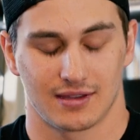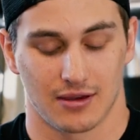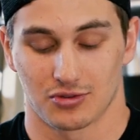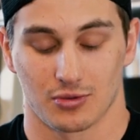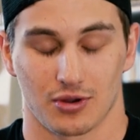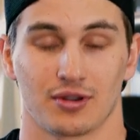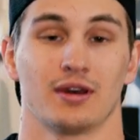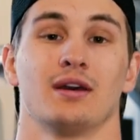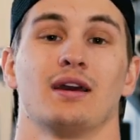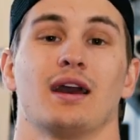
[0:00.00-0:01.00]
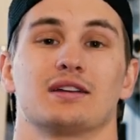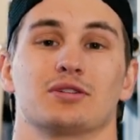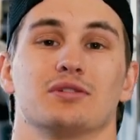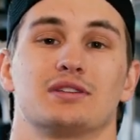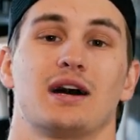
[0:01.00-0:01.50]
That was weird. And as
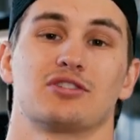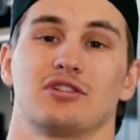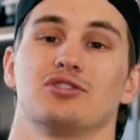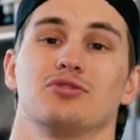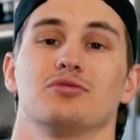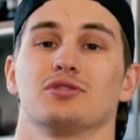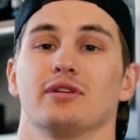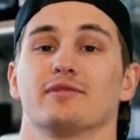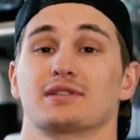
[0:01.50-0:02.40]
always, guys, trying to do what you love.